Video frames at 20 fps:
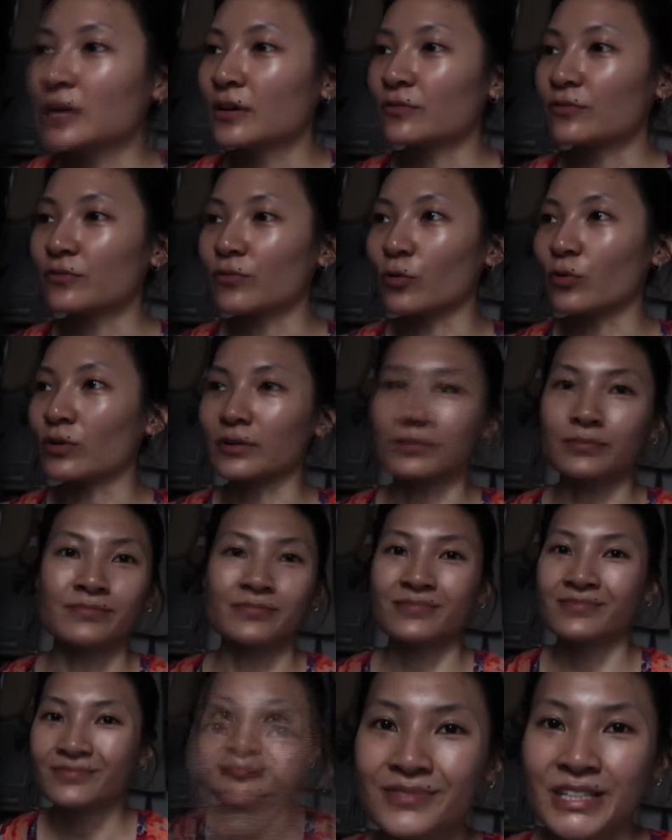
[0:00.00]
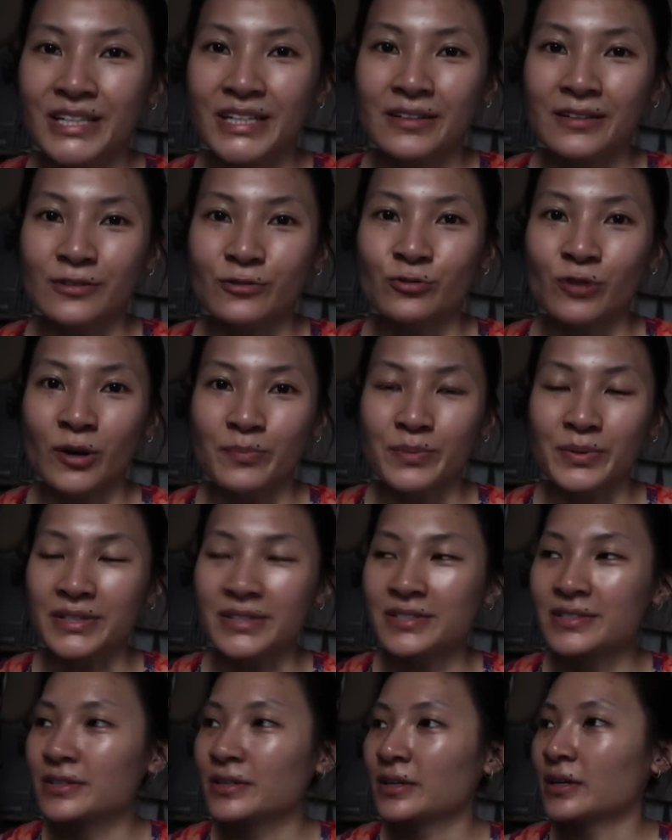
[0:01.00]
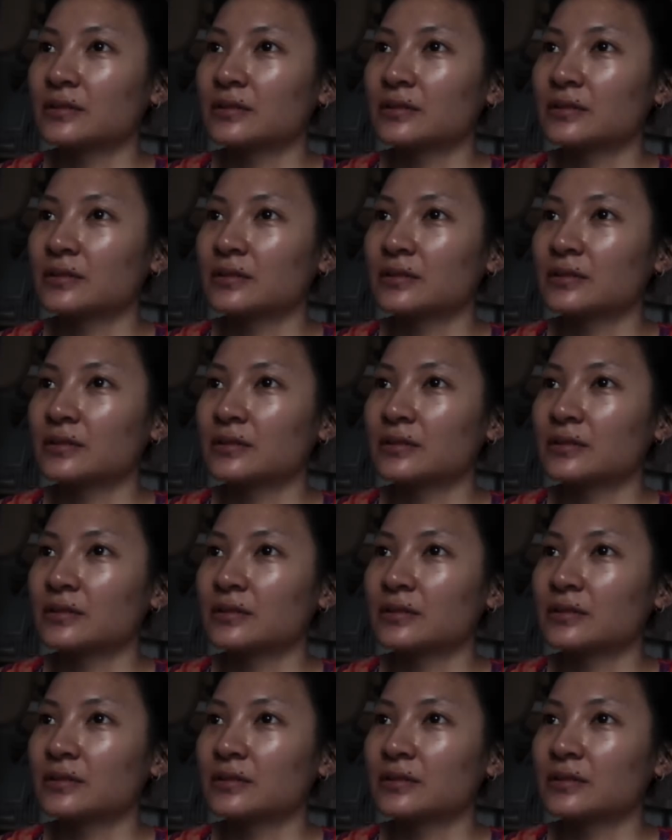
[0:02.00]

for tea and crumpets.